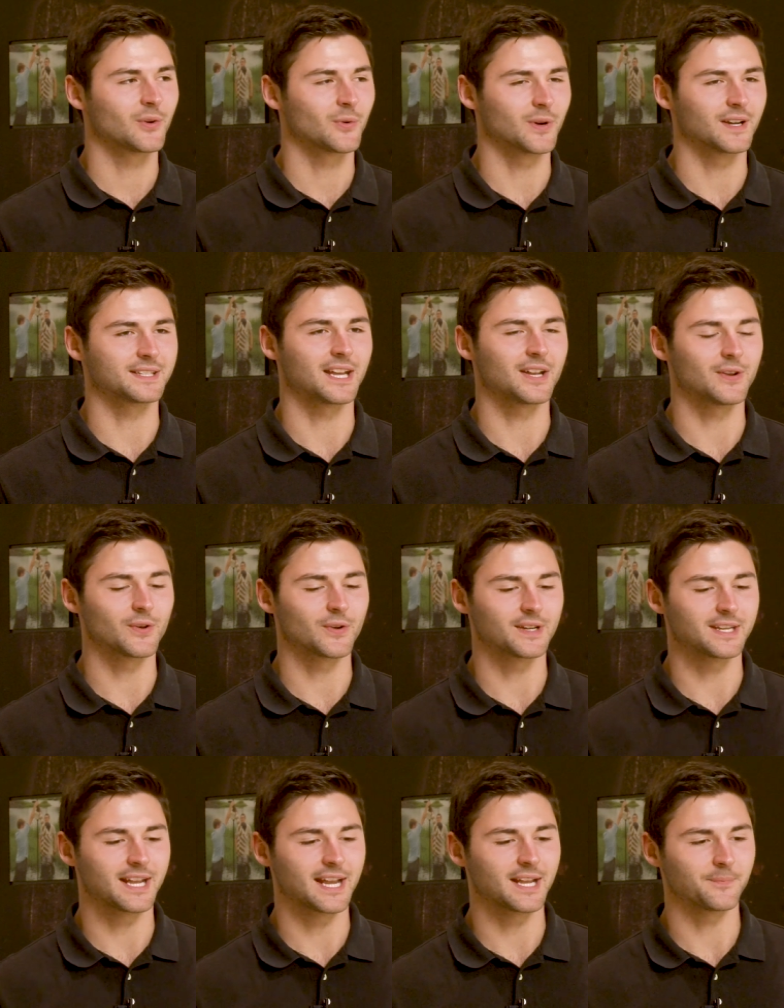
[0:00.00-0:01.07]
Whereas at Notre
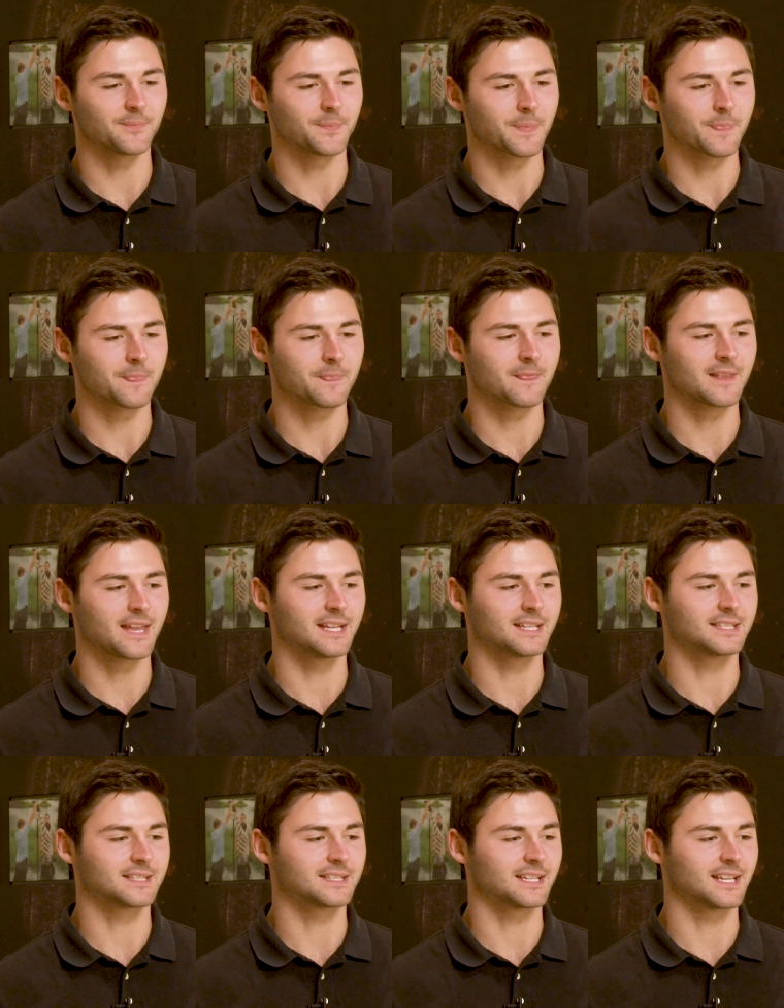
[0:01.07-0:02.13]
Dame,
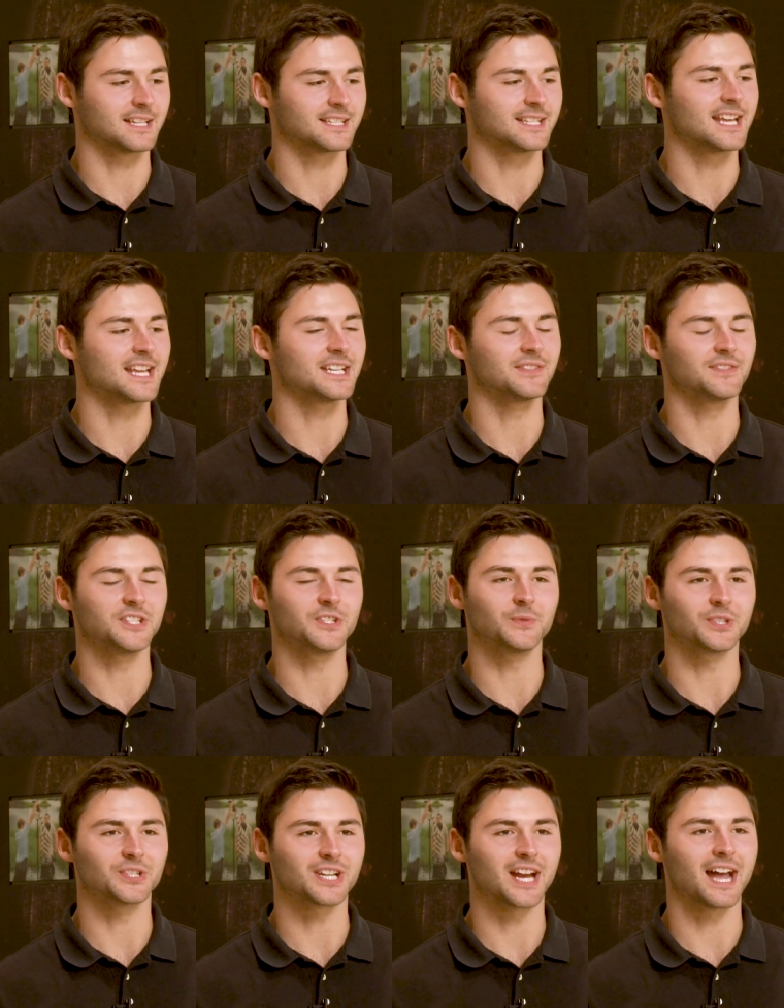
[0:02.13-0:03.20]
it's, it's an
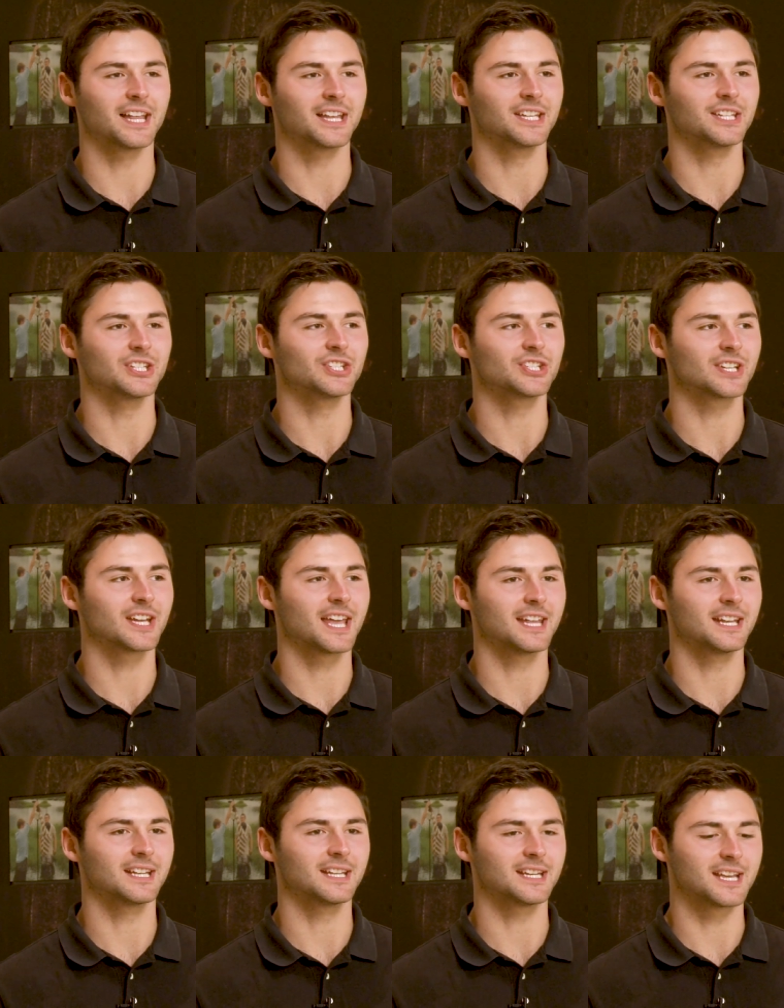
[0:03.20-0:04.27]
individual challenge
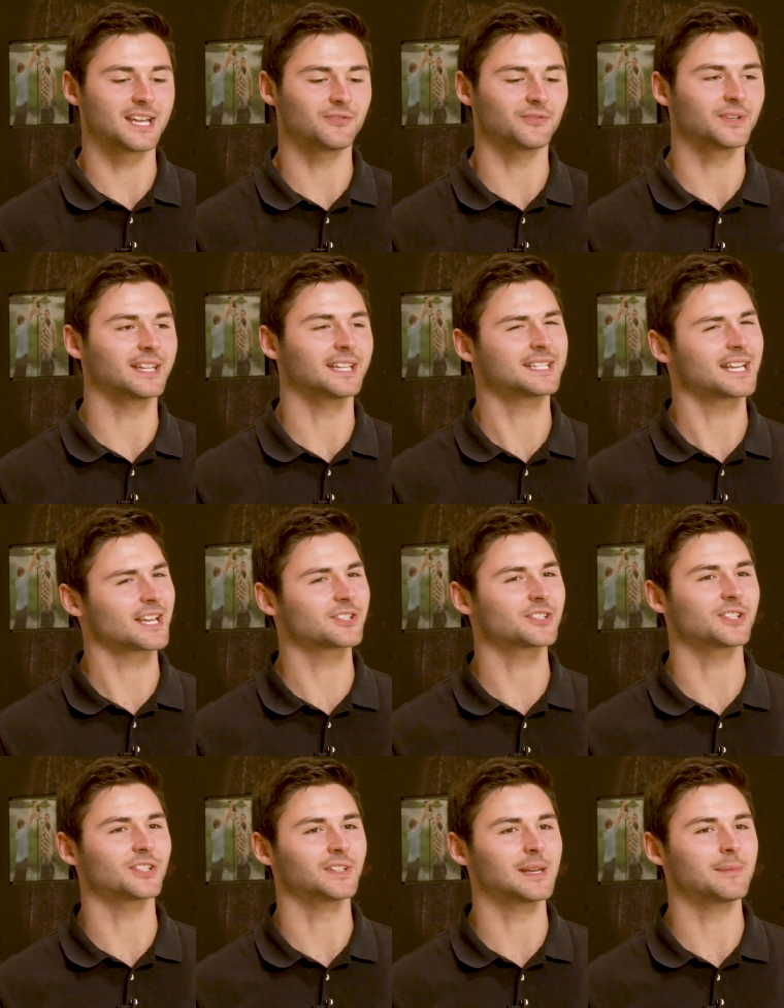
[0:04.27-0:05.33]
and it really
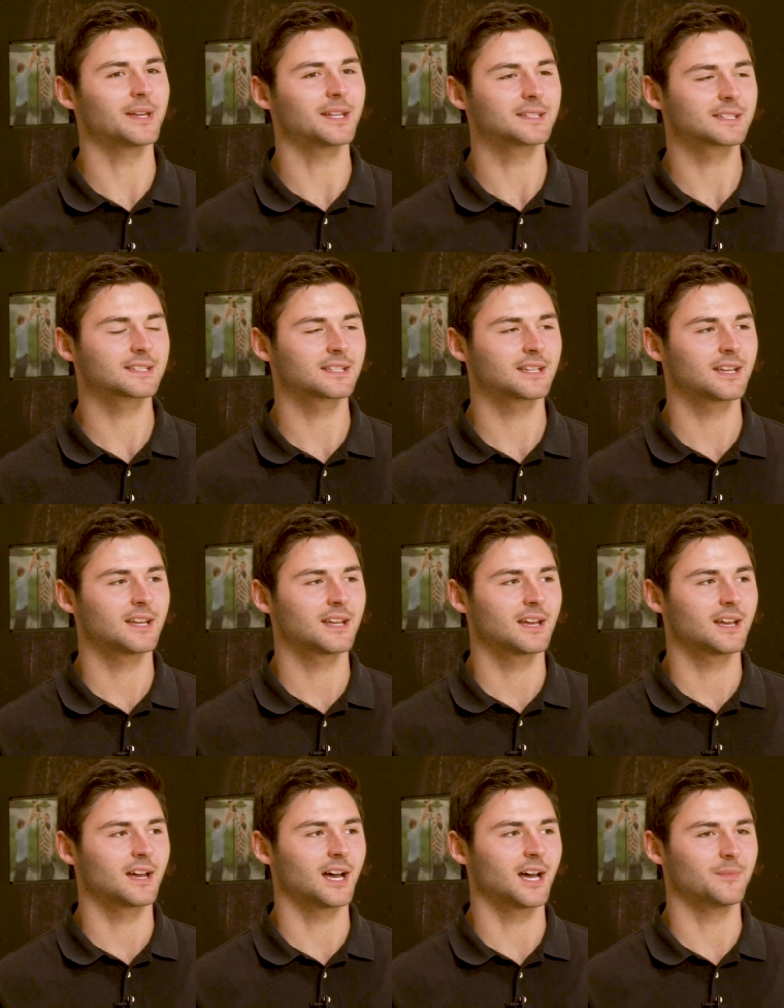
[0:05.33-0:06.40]
tests your limits.
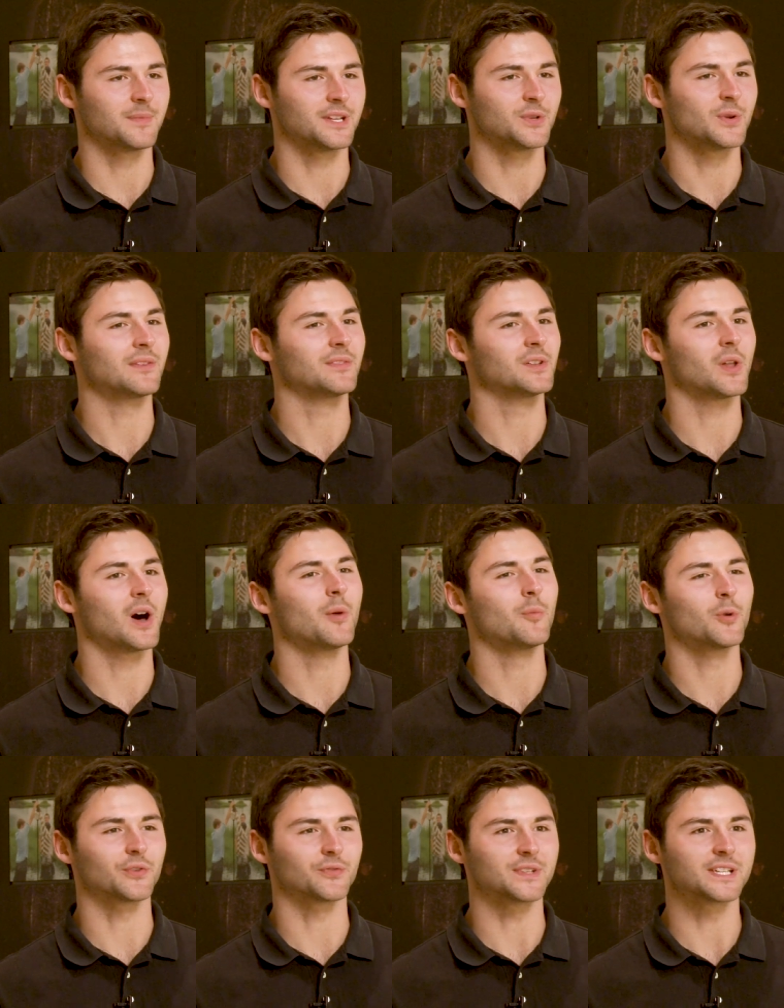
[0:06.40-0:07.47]
Um, and you have a lot
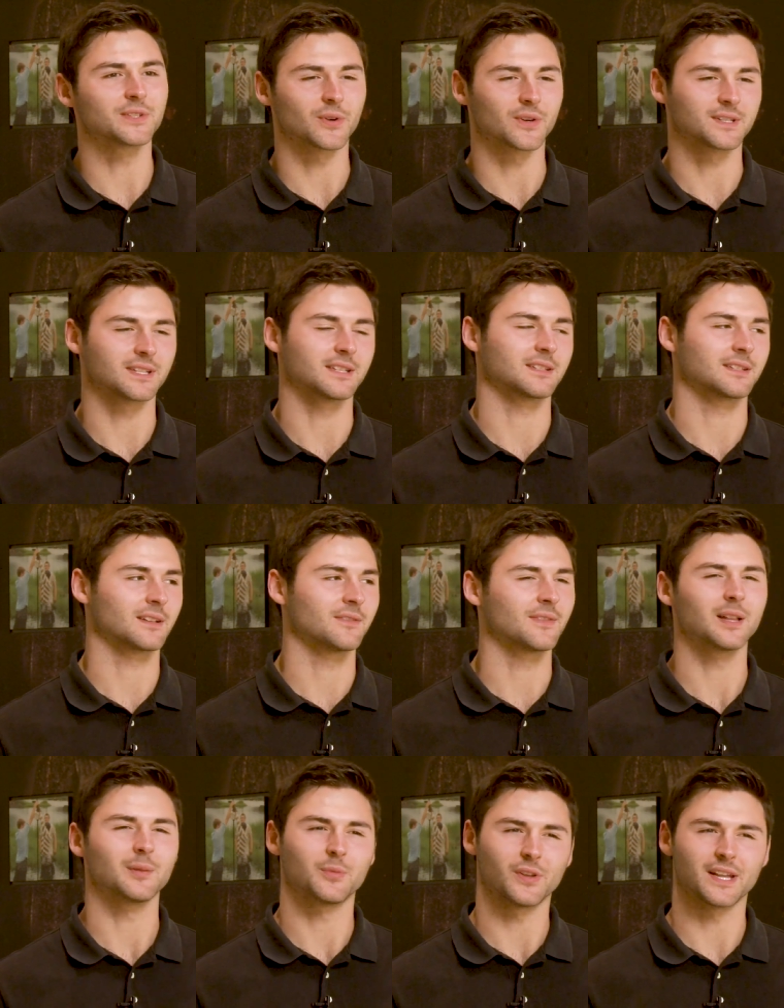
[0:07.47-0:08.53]
more resources
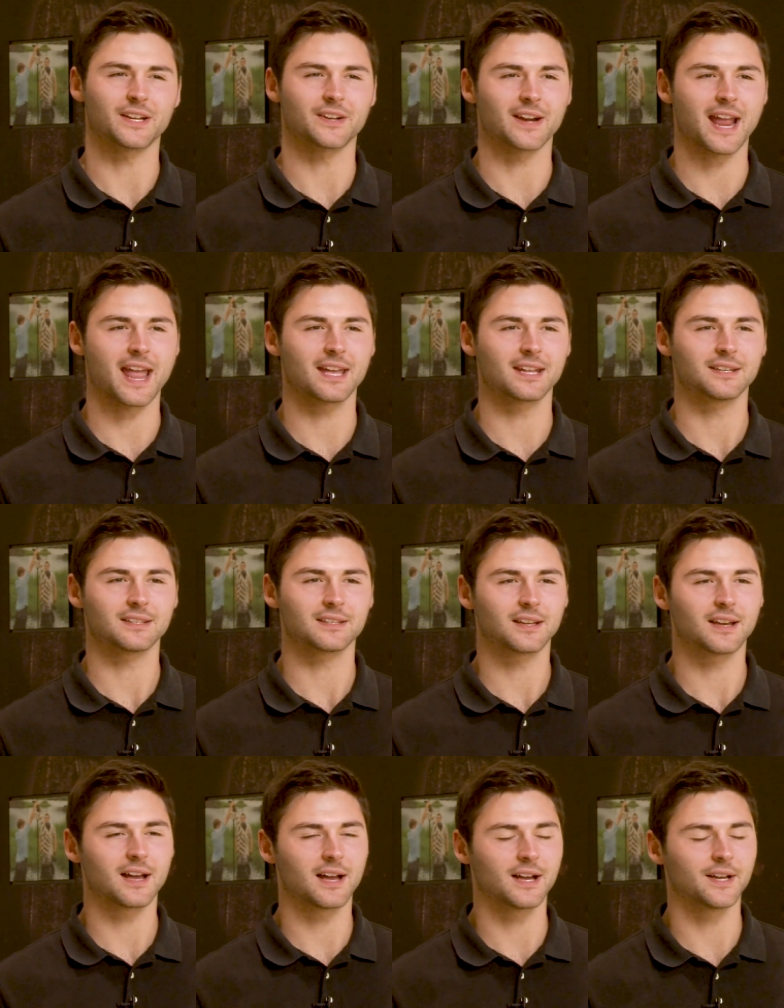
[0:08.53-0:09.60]
available at your hand.
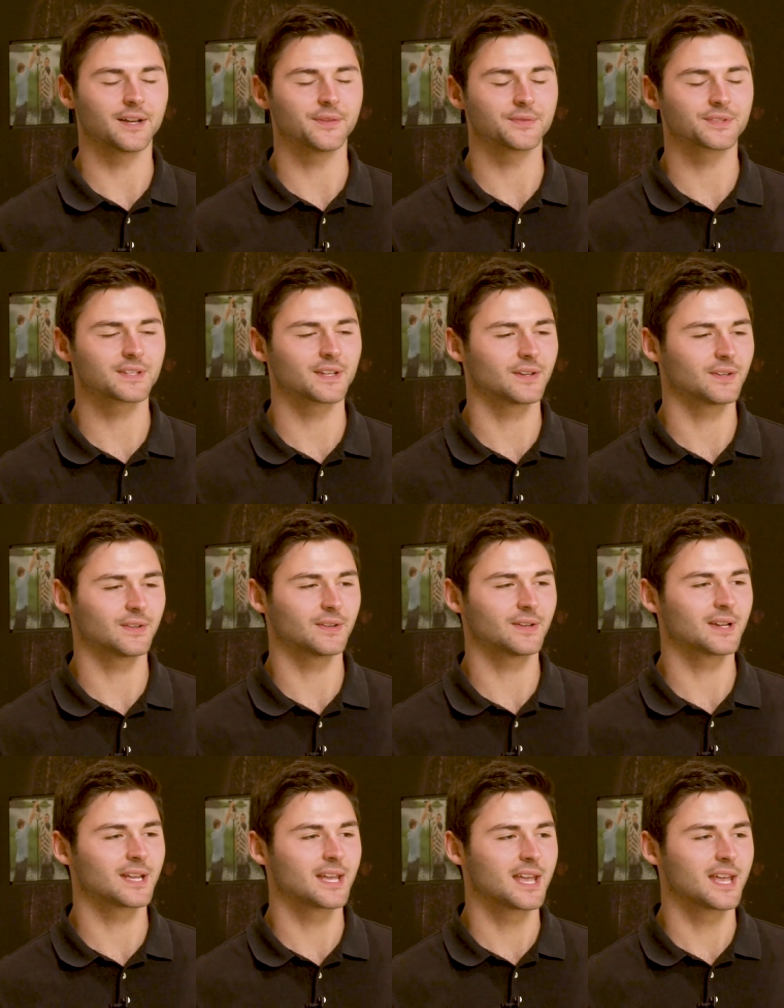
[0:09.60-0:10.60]
Uh, so